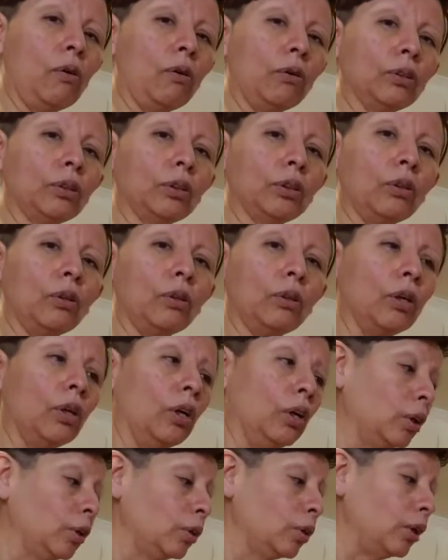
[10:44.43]
also,
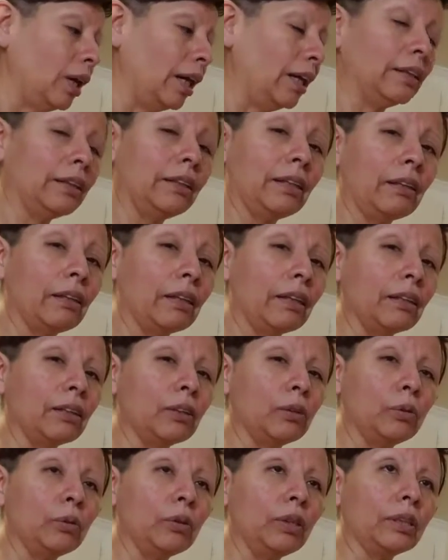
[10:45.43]
a little
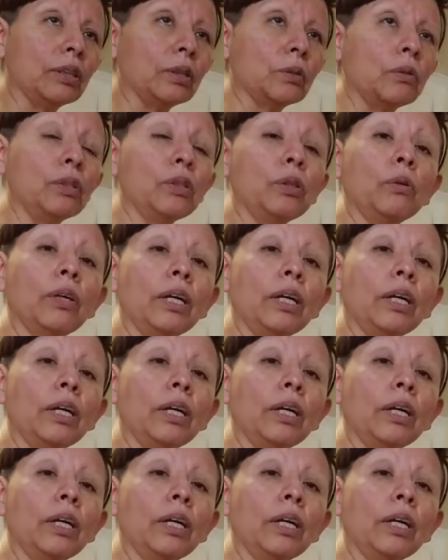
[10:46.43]
thing to this one.